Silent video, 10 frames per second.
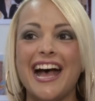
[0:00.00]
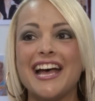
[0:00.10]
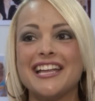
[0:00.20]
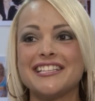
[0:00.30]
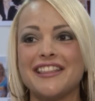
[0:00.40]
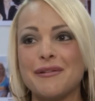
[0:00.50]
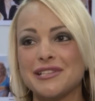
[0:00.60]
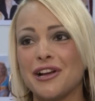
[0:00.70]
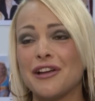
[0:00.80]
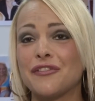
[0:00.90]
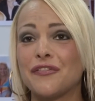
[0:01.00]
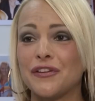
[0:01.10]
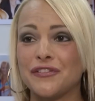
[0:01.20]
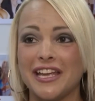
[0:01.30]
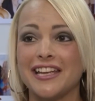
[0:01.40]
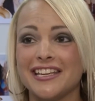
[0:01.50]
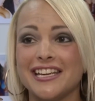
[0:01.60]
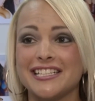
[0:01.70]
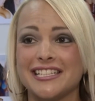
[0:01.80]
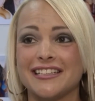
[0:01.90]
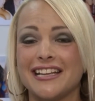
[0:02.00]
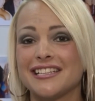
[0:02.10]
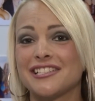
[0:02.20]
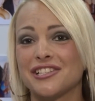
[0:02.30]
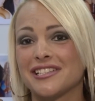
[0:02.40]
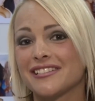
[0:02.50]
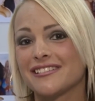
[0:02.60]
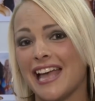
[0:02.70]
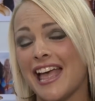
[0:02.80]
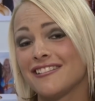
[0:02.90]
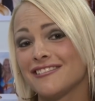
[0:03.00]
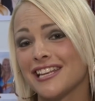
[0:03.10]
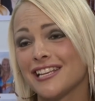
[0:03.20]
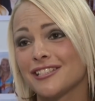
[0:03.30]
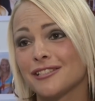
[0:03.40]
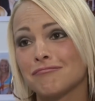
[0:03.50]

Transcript: and that was going for 15 years and that's just ended.